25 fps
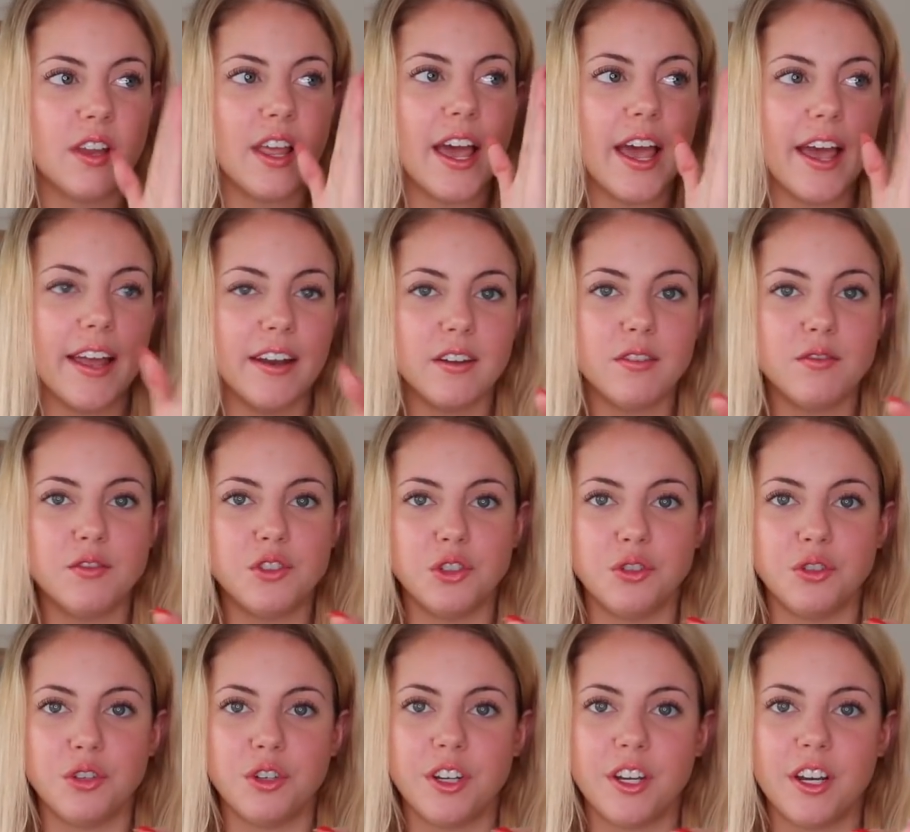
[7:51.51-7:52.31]
end of
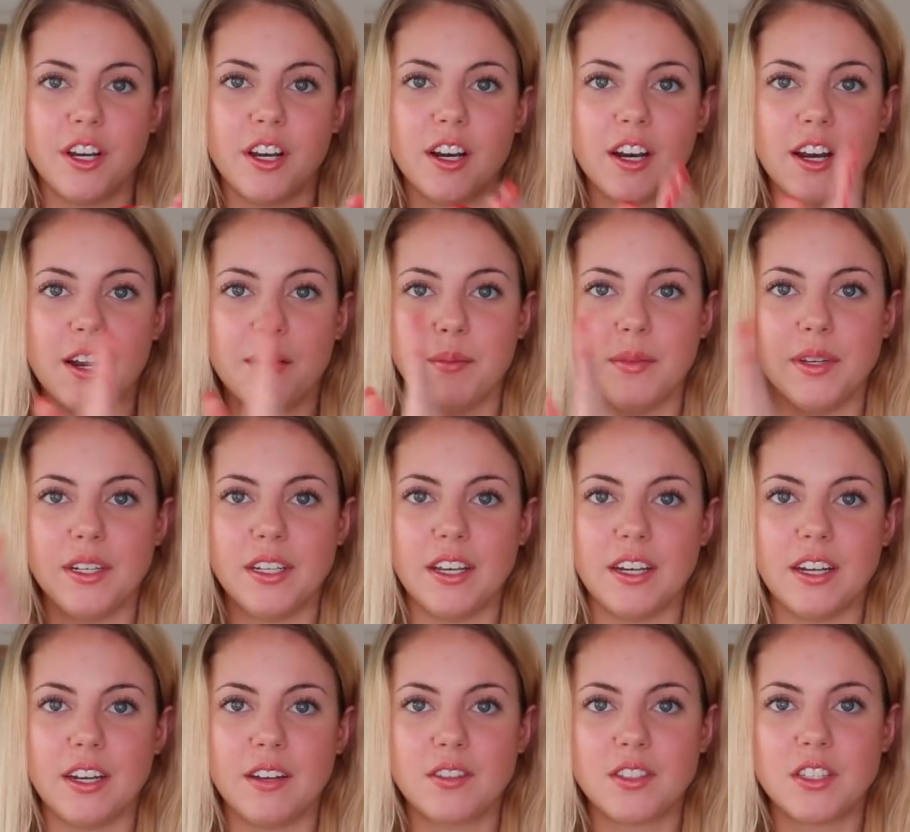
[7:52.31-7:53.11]
junior year and
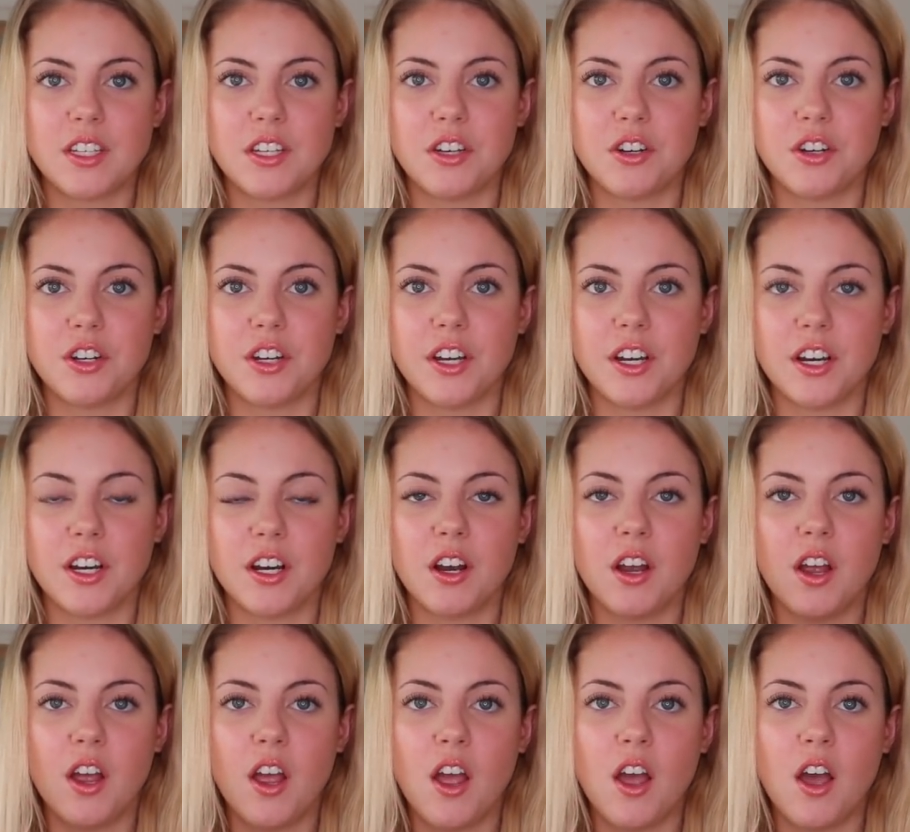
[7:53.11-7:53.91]
beginning of senior
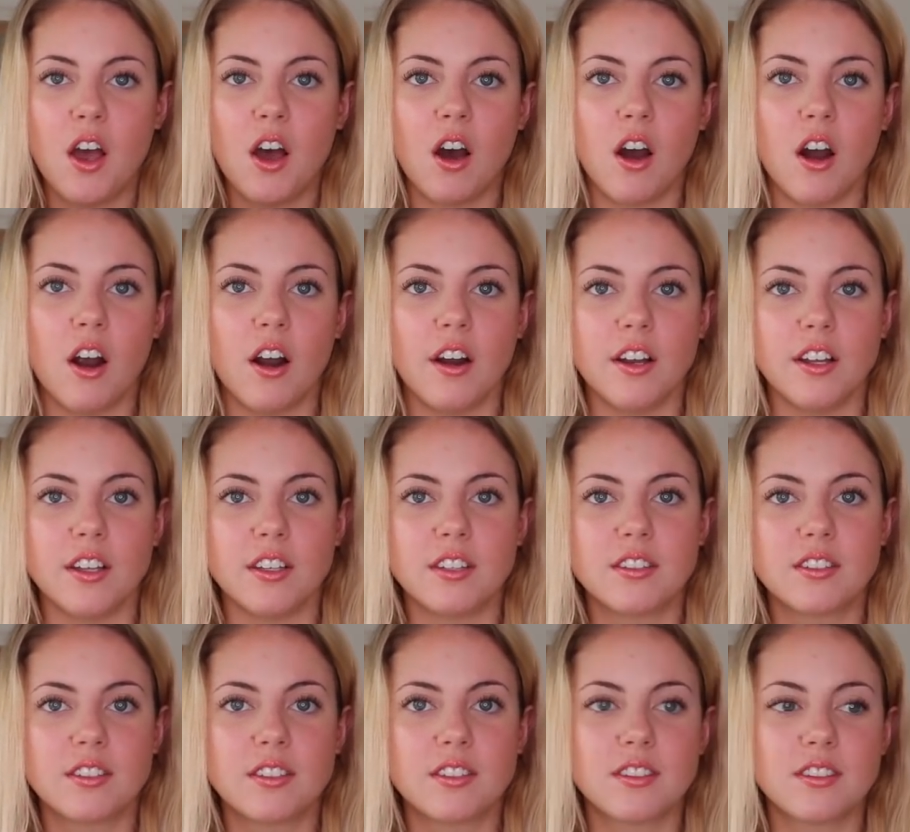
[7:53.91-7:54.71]
year,
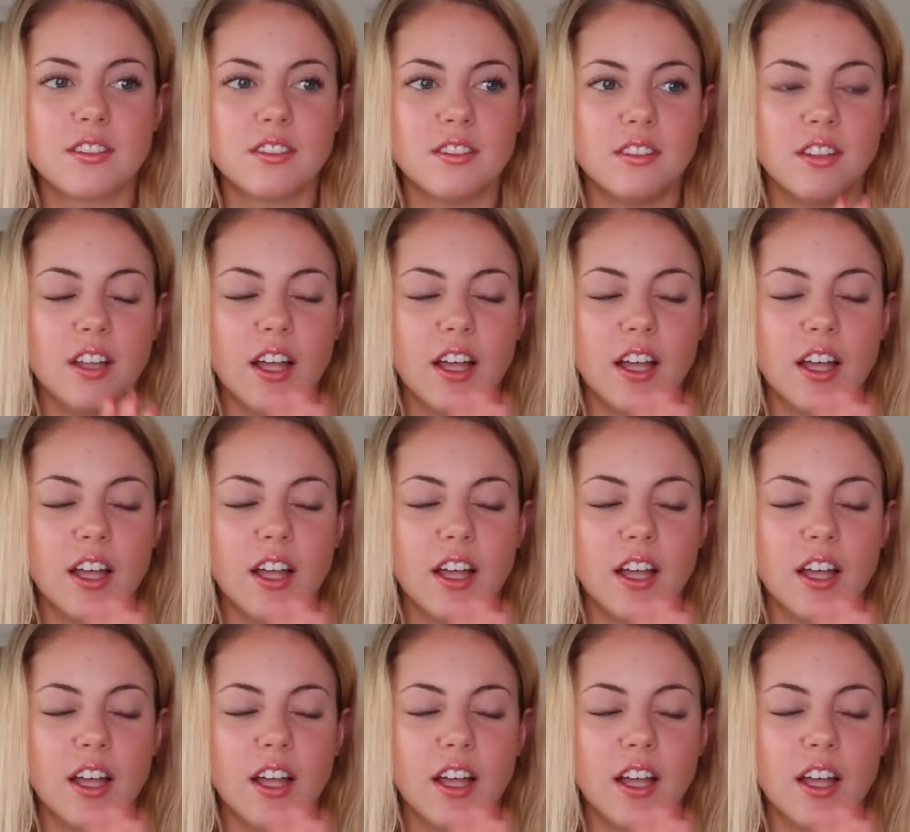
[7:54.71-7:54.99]
hardest,